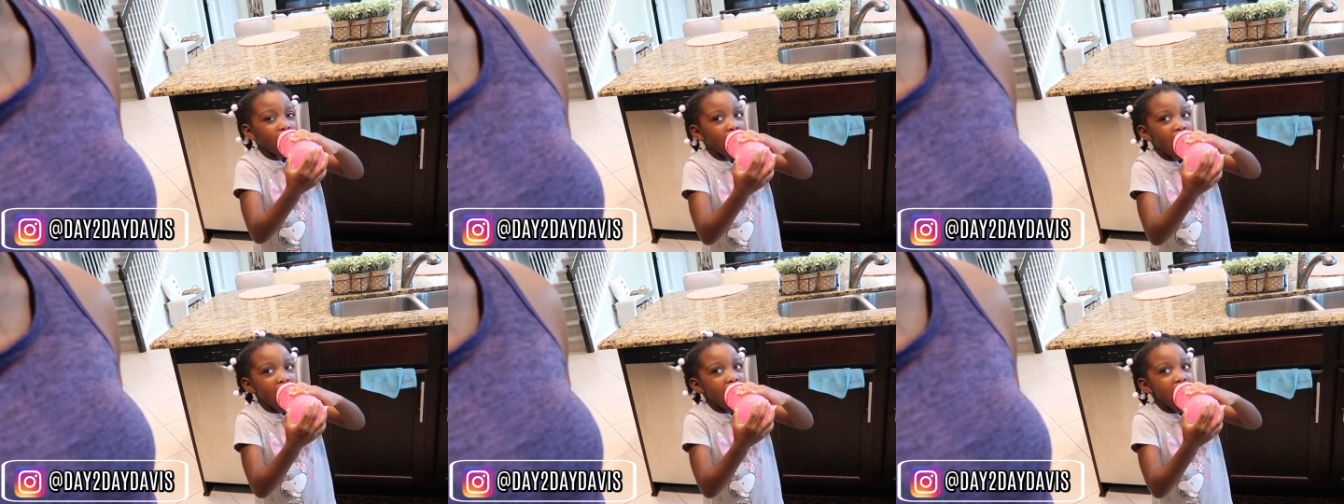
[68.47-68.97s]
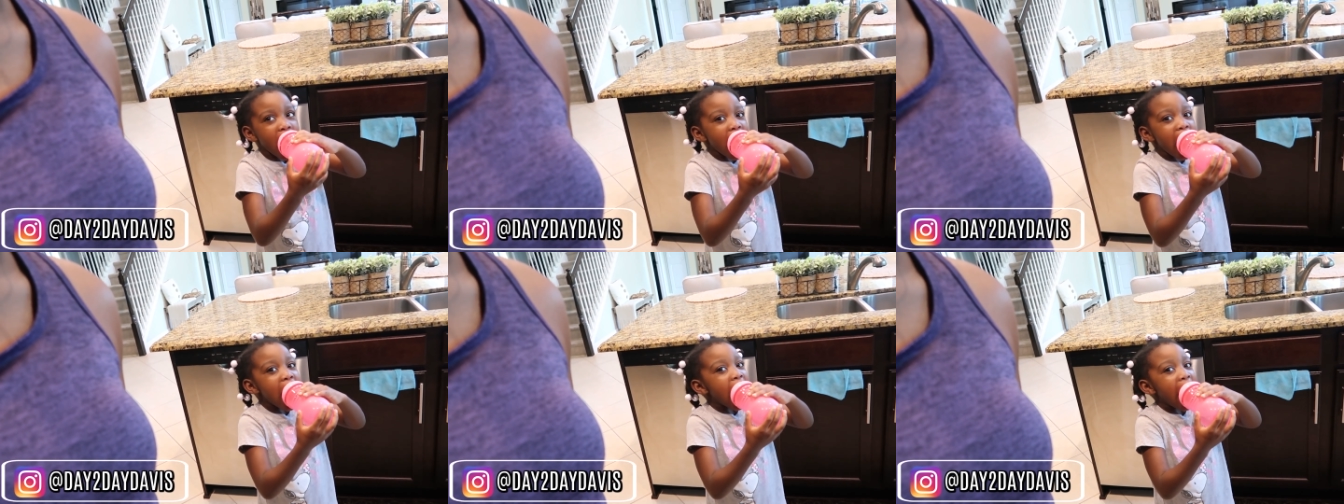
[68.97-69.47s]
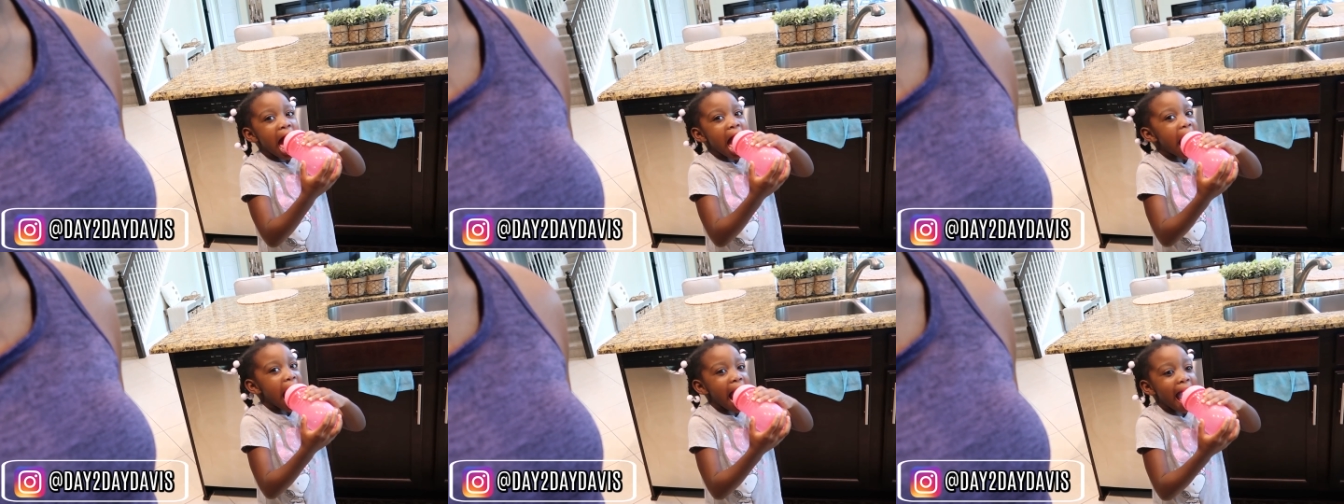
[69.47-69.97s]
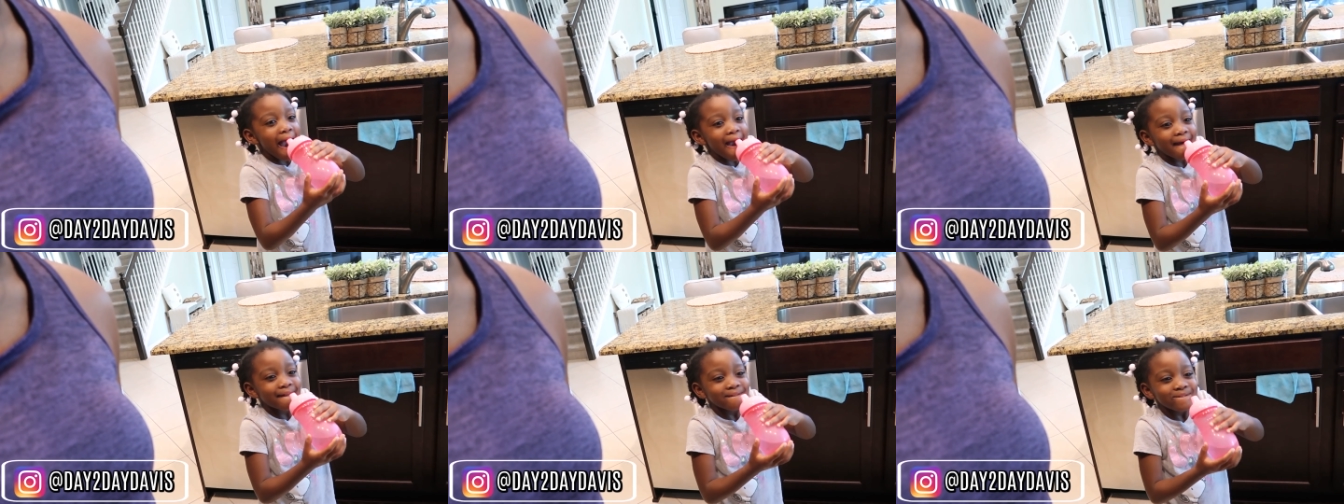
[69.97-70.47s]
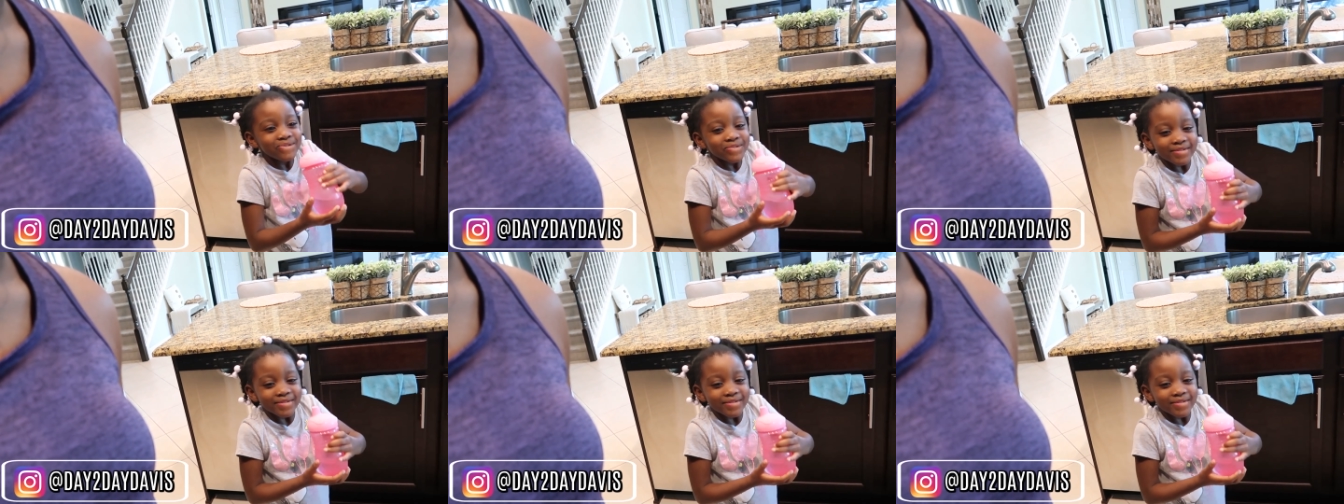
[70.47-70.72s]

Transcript: No, why not?